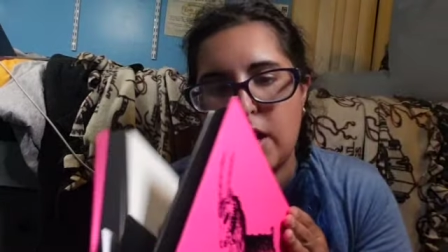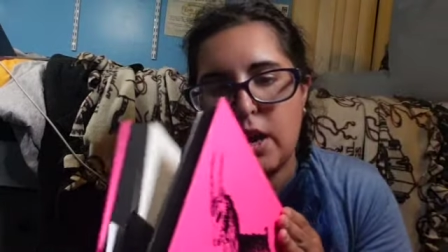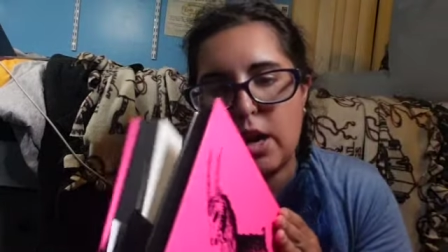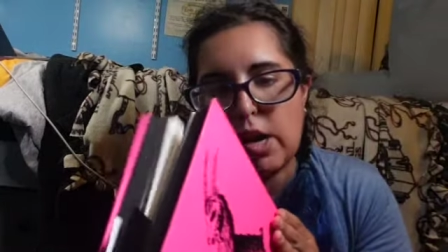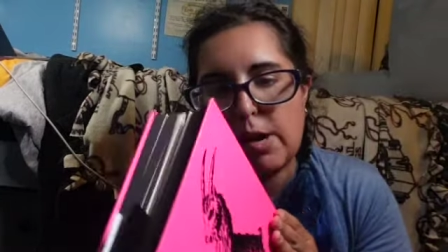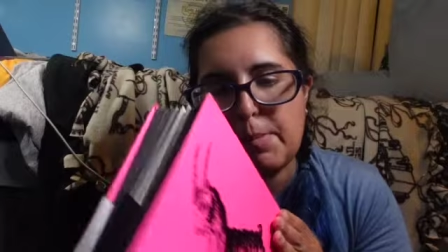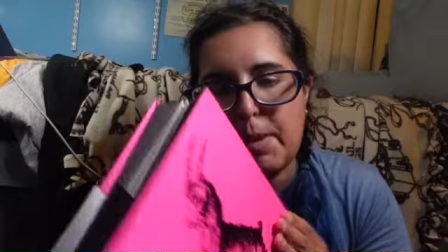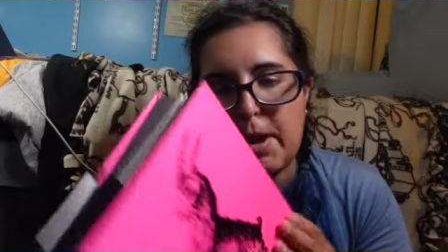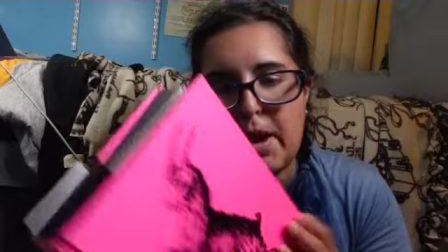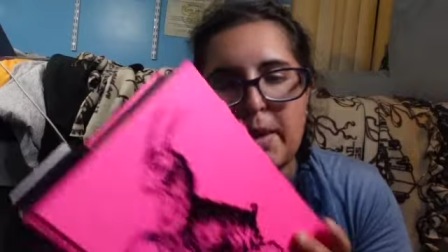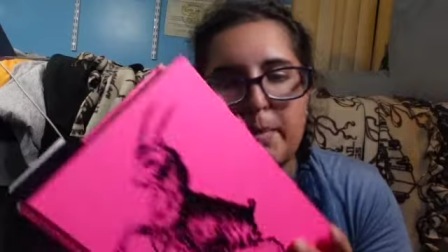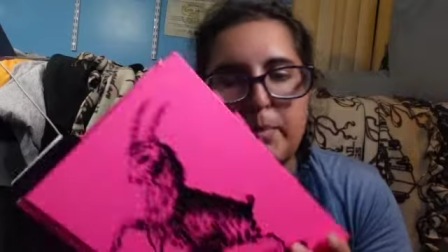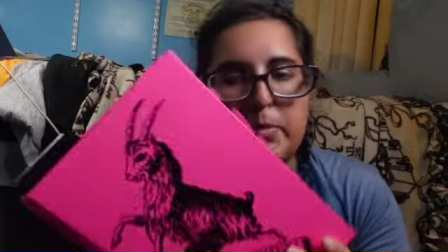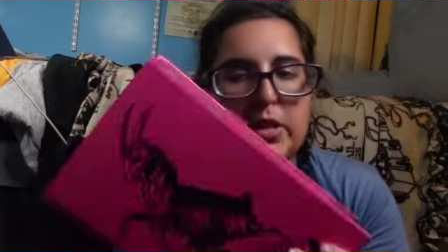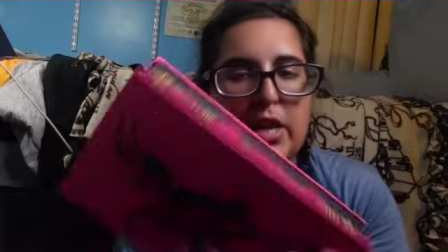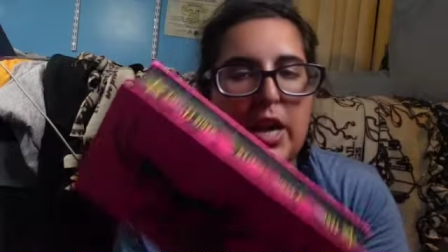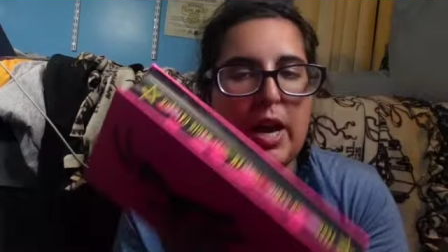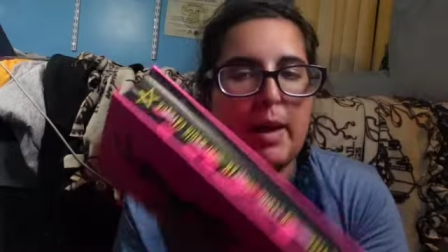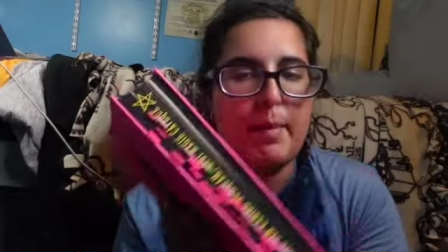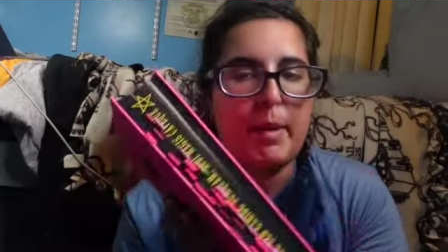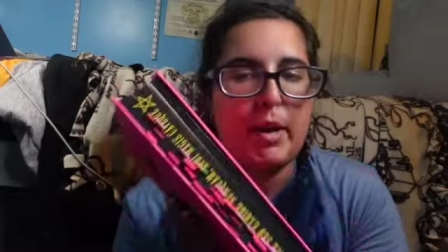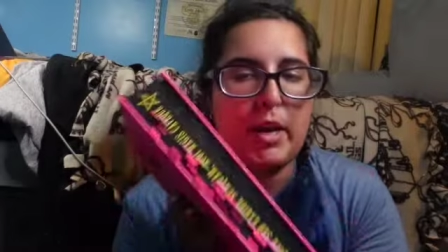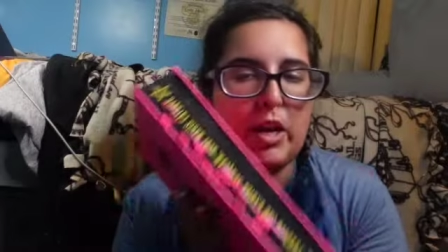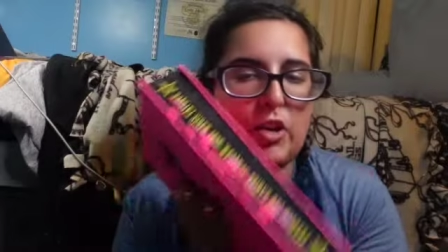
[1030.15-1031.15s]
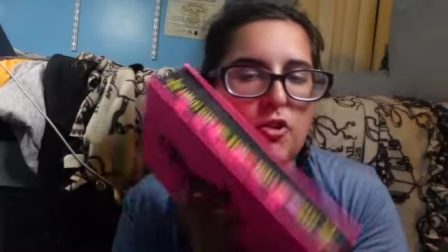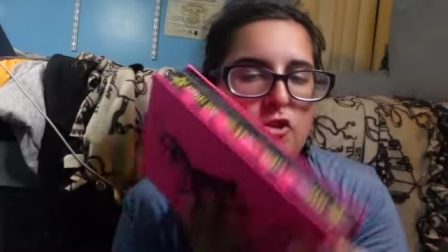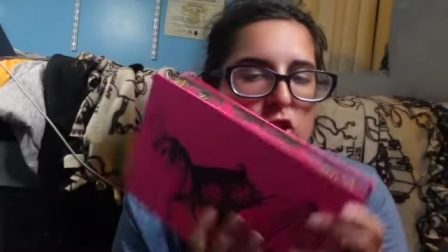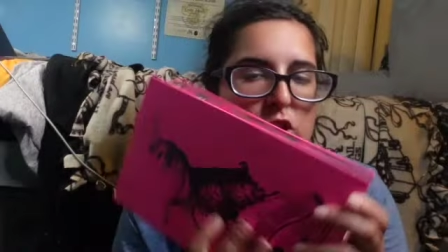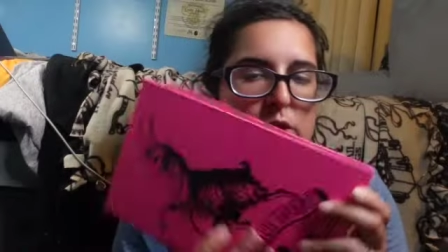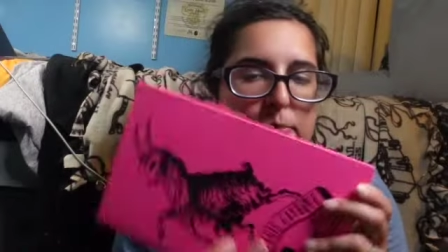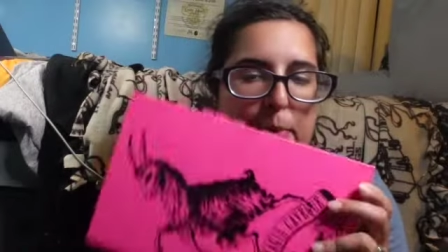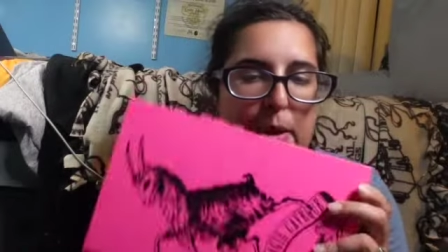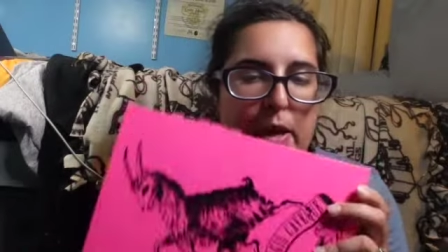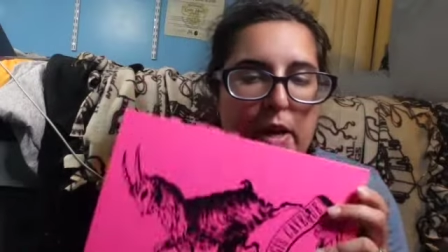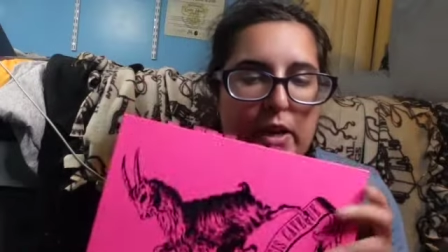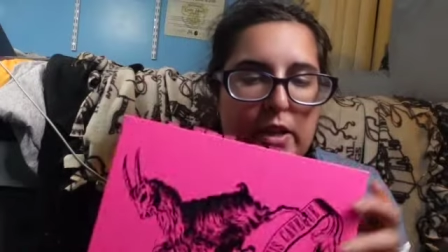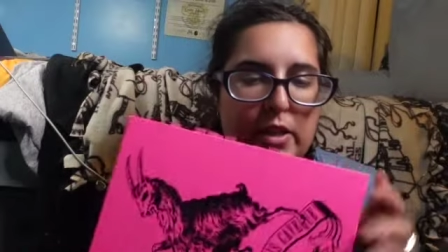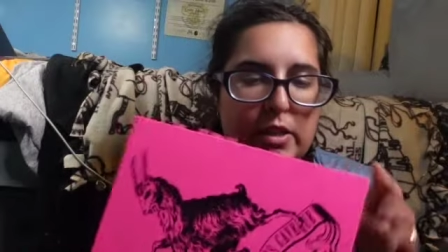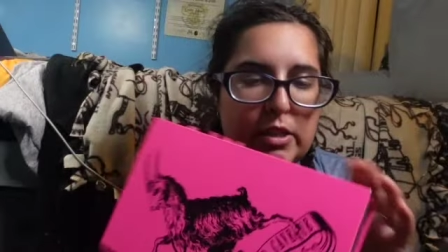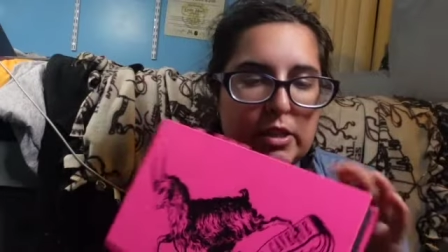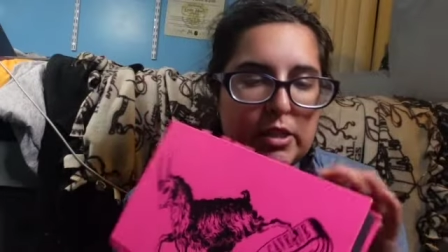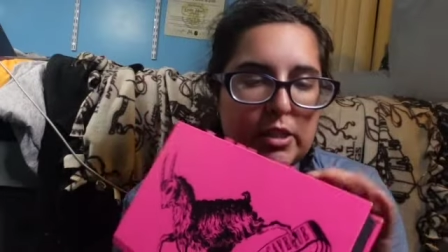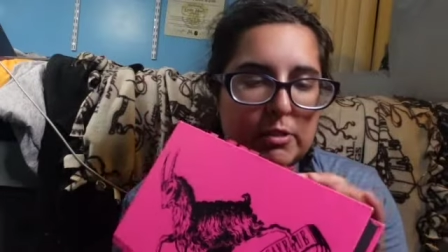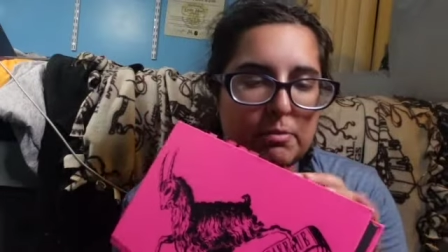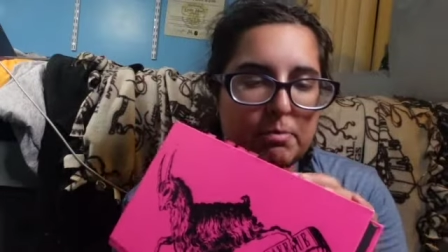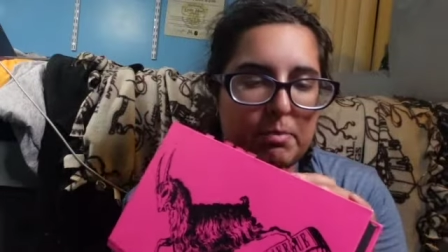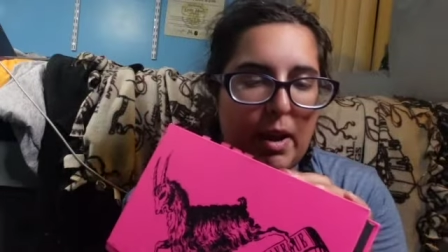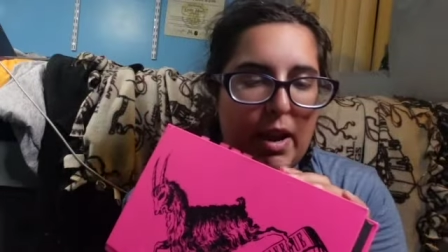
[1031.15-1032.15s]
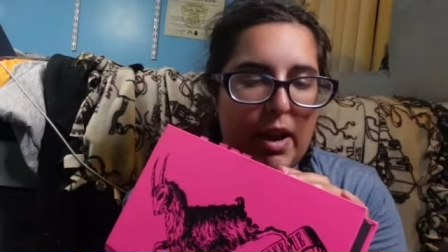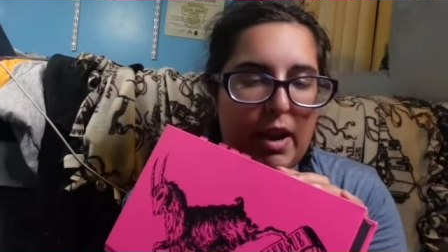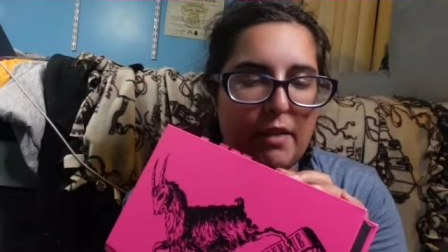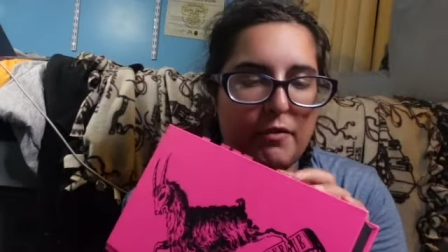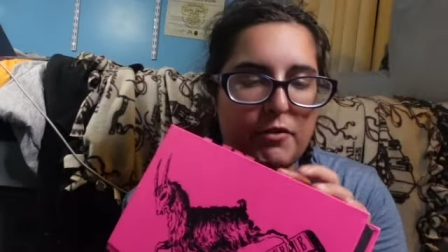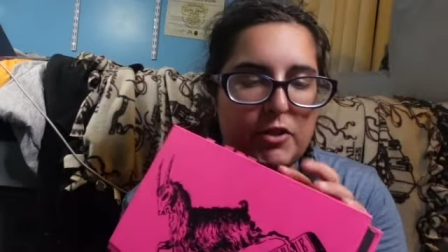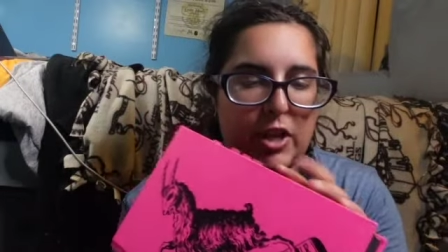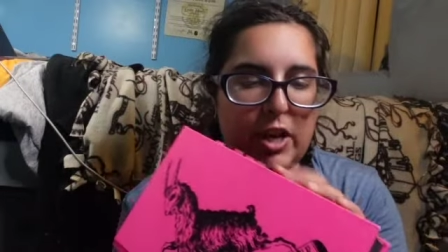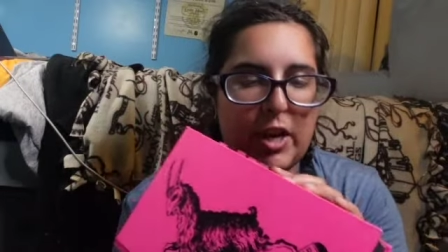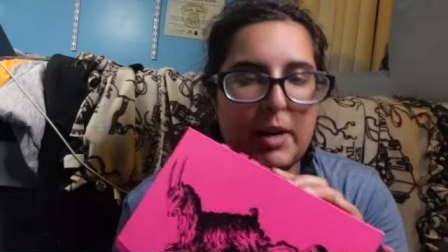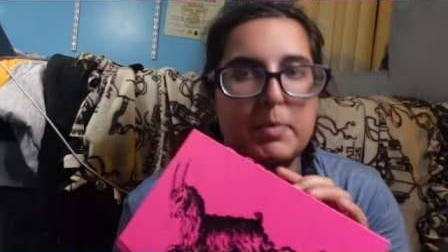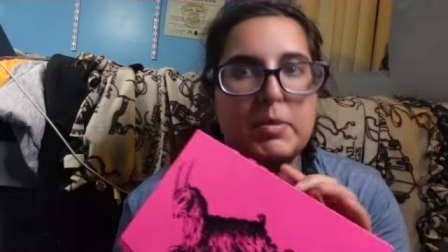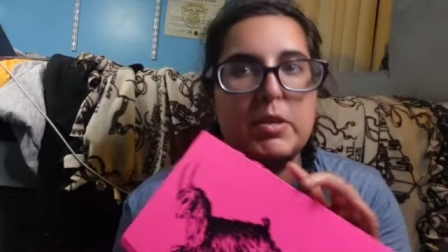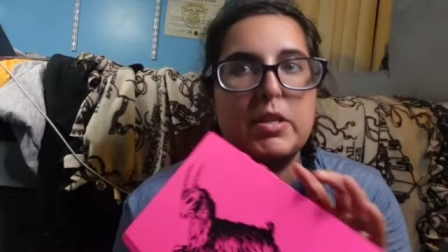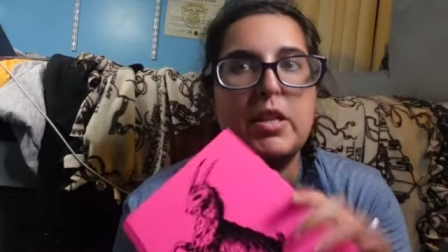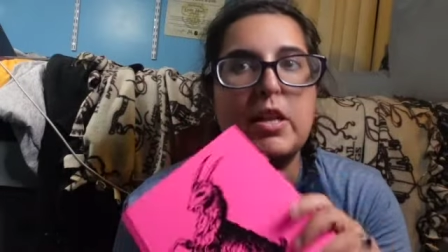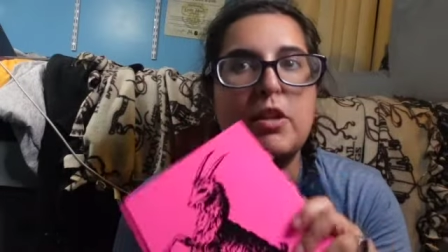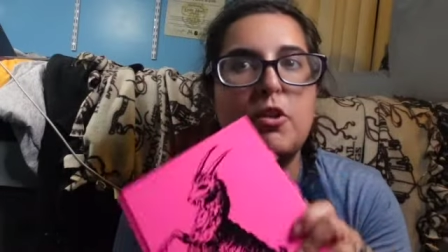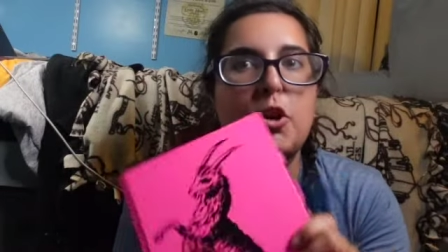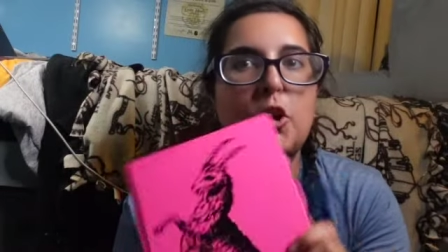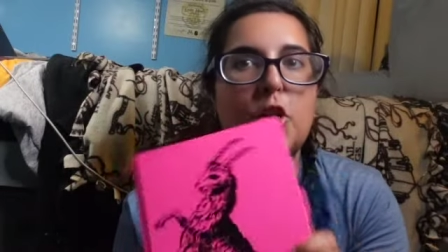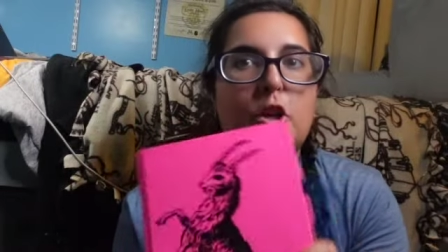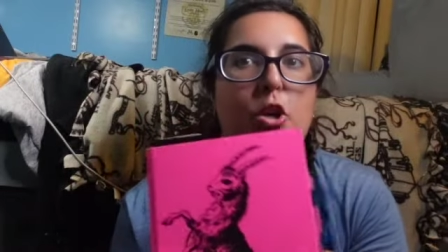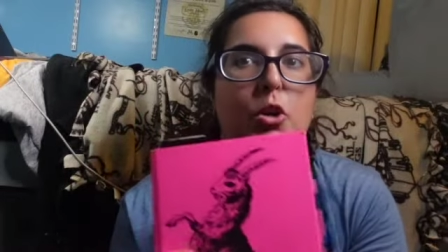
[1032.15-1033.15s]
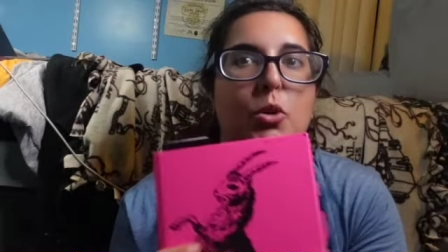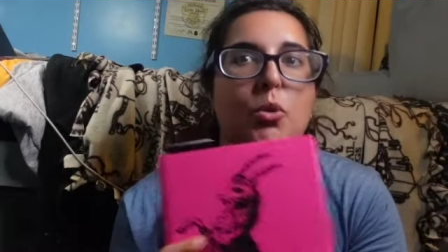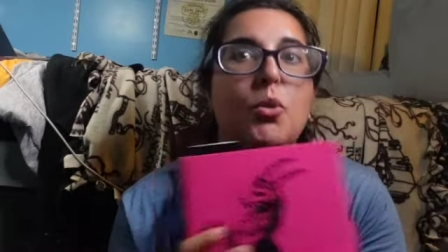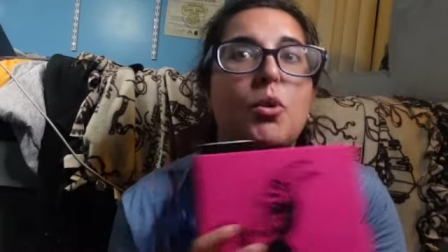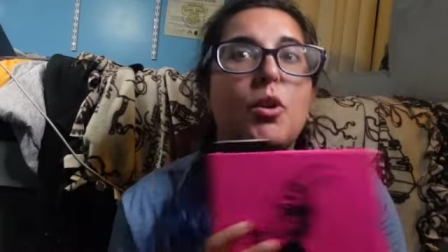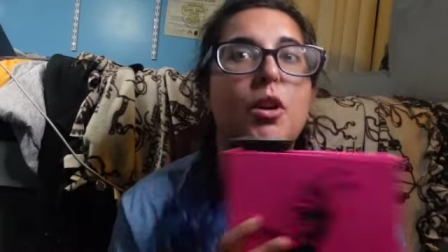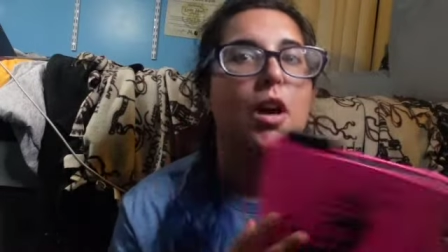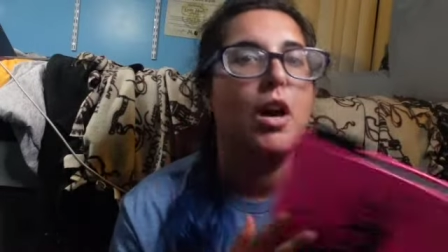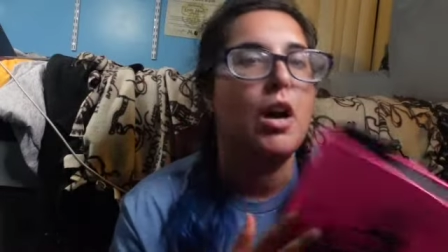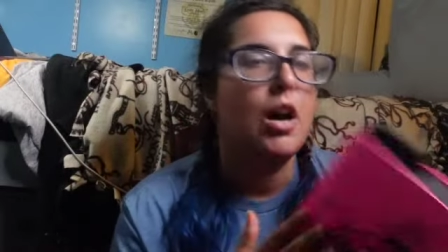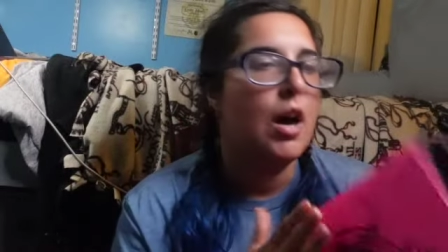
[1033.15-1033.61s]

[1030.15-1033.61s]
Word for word: Um, I am tabbing it just because I have tabs and they look cute.